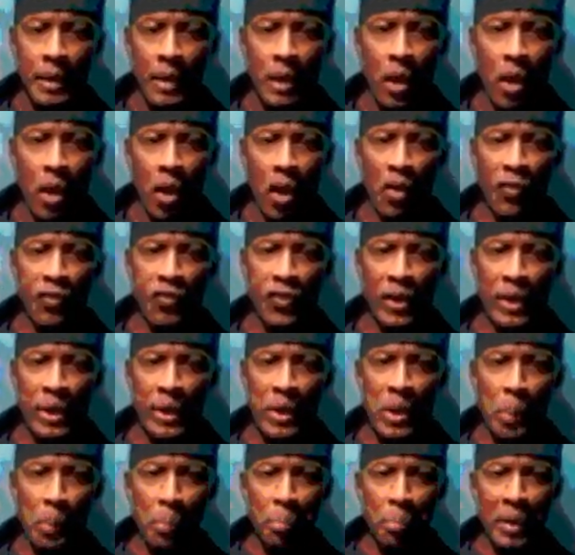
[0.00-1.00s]
Hopefully
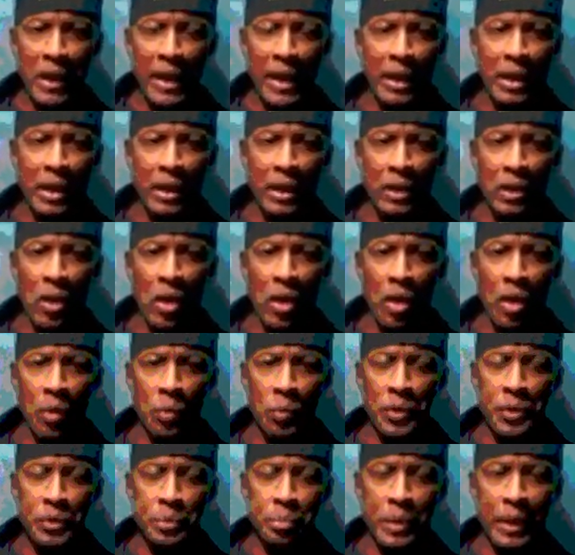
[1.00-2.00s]
you're playing along
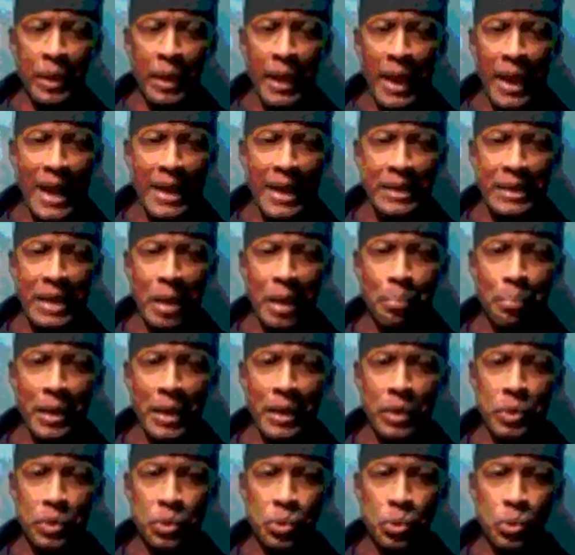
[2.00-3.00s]
with me as I
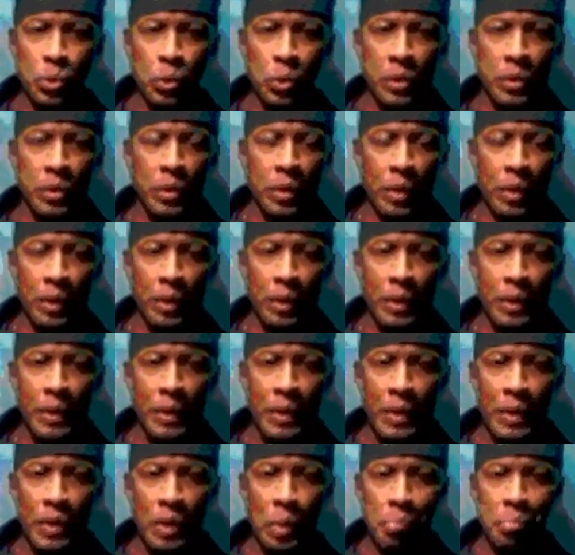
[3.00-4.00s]
play the surdo.
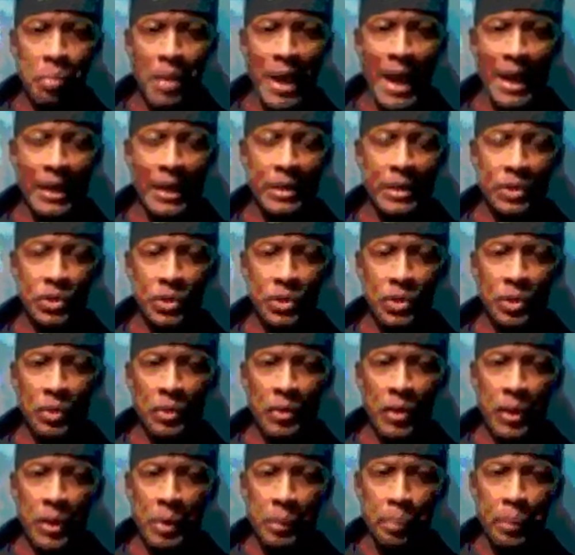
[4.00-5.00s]
You're practicing
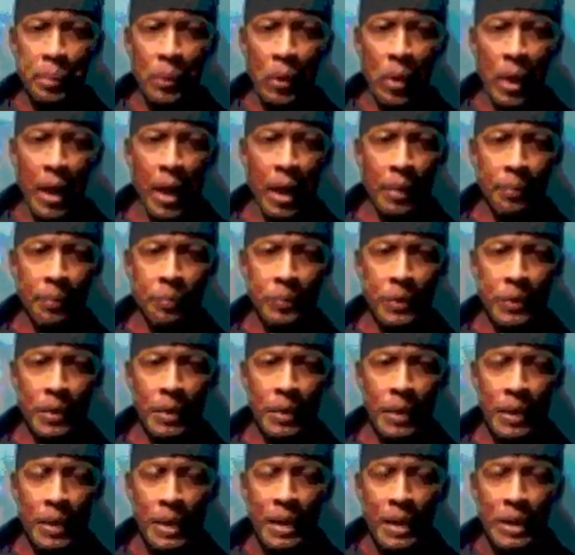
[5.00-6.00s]
your other part.
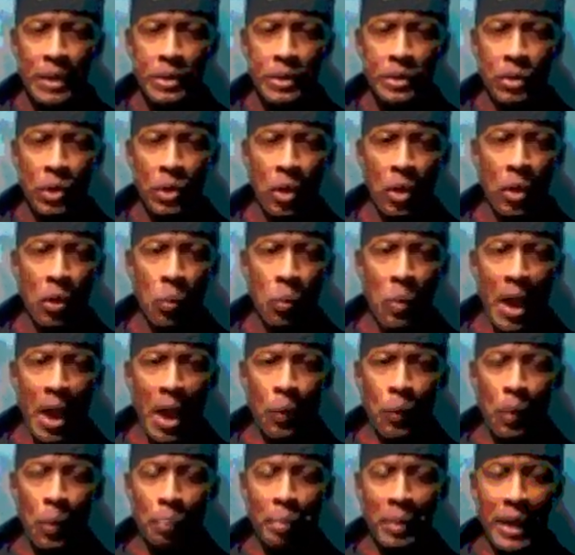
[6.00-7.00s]
So
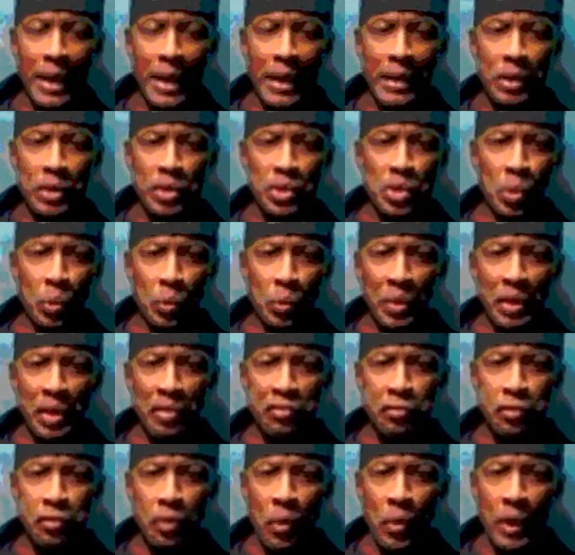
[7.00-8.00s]
while we're playing the 2 and the
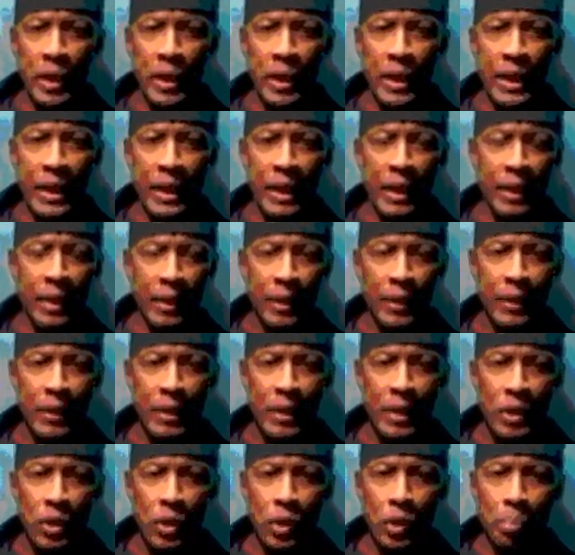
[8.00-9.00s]
4 here,
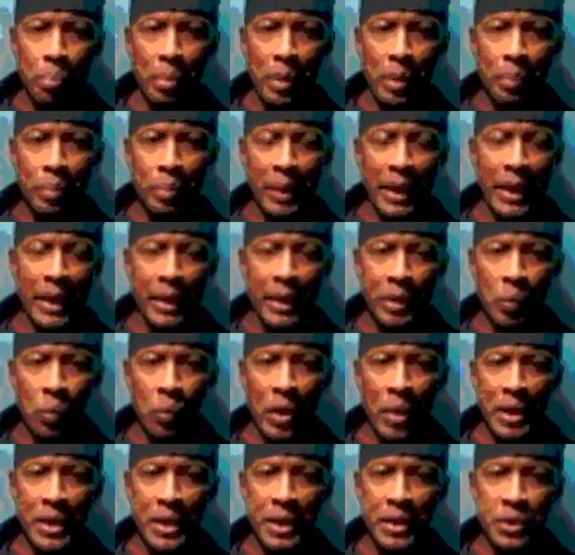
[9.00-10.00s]
you'd be playing the
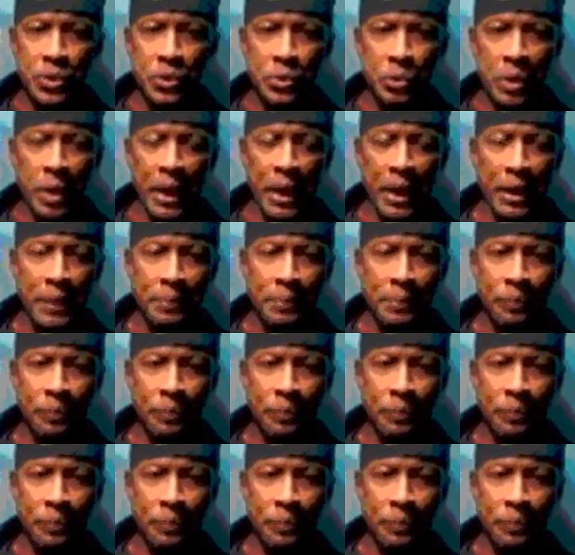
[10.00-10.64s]
1 and 3.